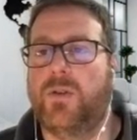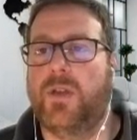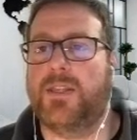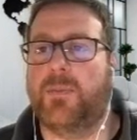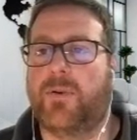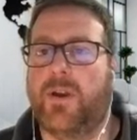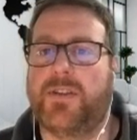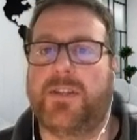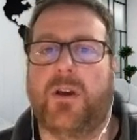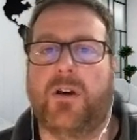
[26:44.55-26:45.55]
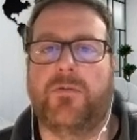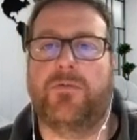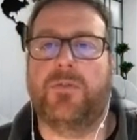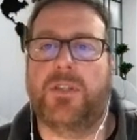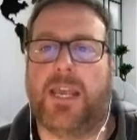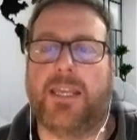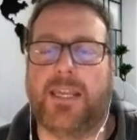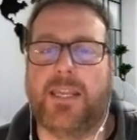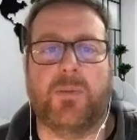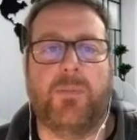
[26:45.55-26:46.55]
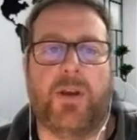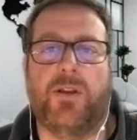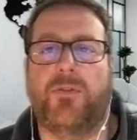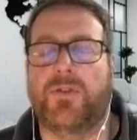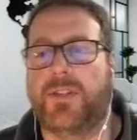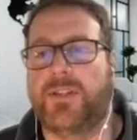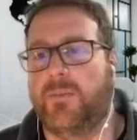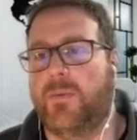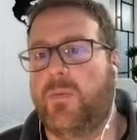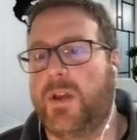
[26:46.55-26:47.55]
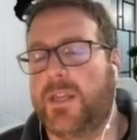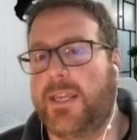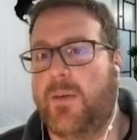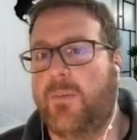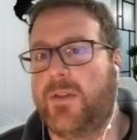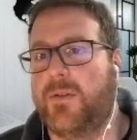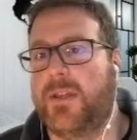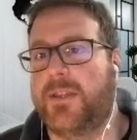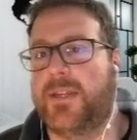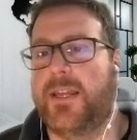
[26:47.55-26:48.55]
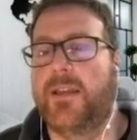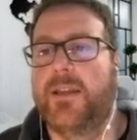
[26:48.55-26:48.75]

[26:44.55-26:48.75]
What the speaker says: it's a process of taking each component of your system and working out whether there's an